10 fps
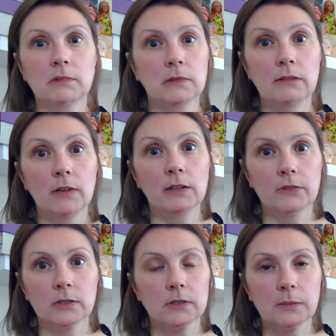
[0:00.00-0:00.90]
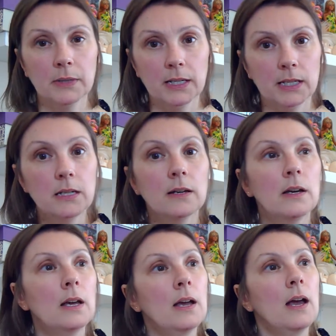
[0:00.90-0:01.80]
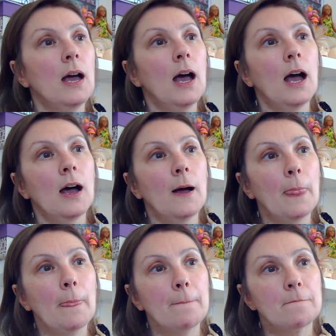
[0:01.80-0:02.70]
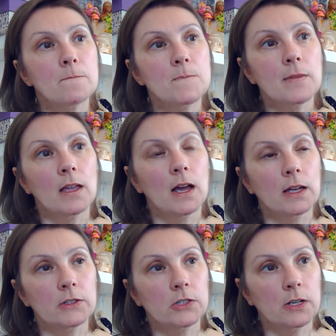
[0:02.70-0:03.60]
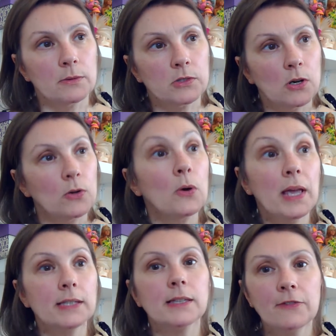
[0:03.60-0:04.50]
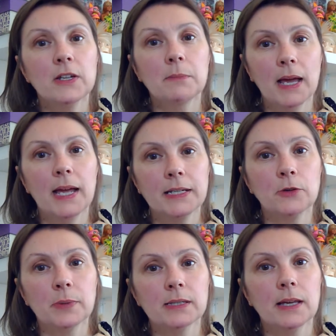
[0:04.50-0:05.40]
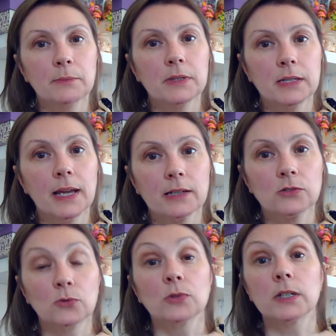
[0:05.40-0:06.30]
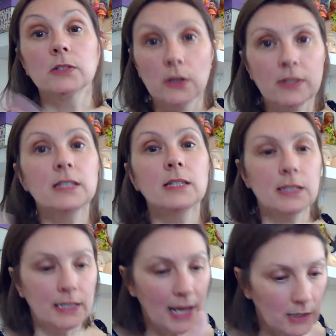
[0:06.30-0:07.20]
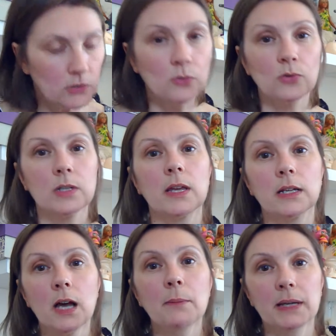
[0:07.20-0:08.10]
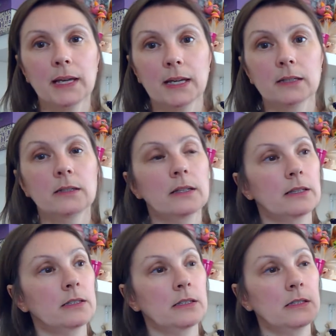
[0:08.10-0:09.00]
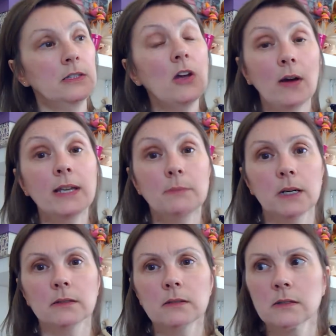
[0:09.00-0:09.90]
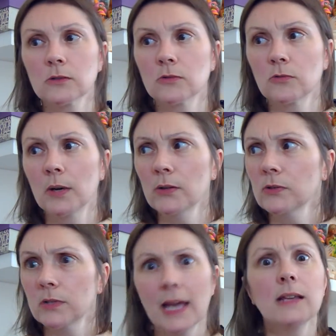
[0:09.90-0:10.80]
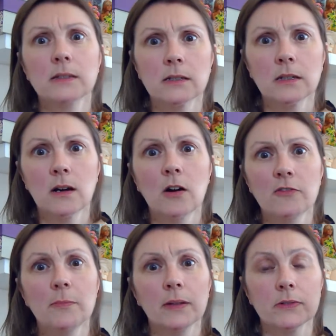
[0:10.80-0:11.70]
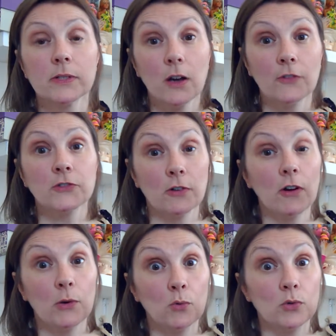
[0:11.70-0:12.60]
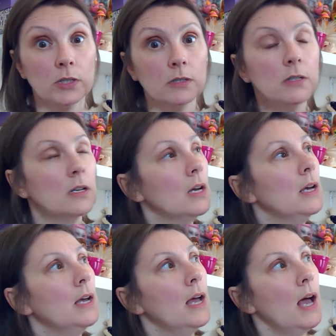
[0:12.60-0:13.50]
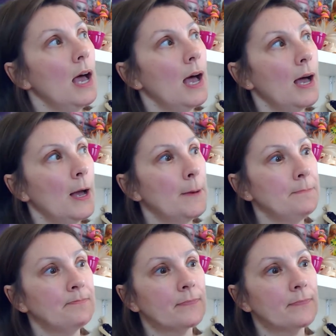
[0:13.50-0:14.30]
irrelevant to me. And I was told, oh yeah, it's definitely made, it'll be sent with the next order. So this is the next order then coming in 9 months, almost 8.5 months after I ordered, and